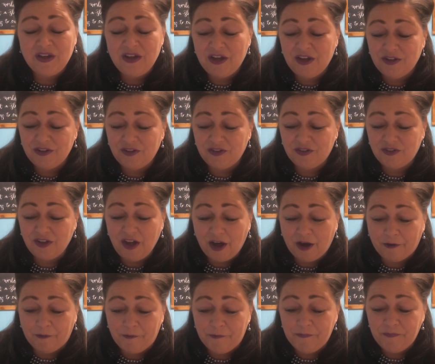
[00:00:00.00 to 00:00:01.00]

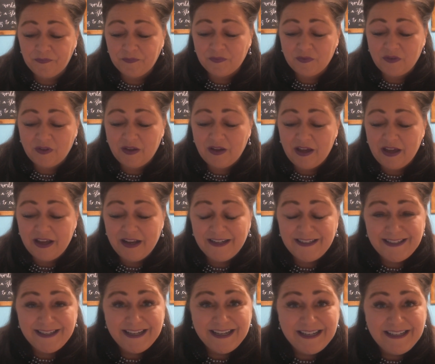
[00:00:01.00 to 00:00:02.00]
So
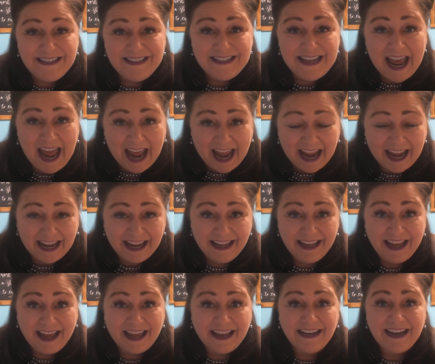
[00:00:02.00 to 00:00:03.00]
today
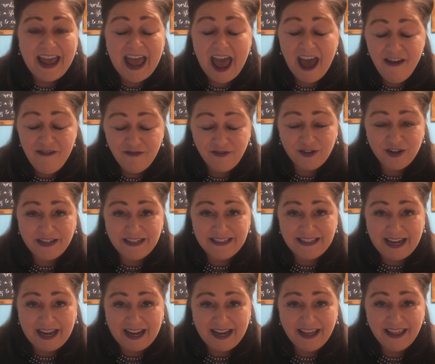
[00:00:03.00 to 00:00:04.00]
and every
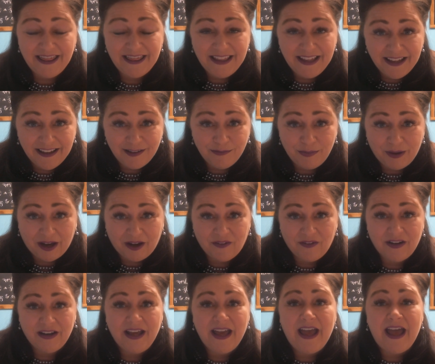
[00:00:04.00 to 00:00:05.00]
day, think about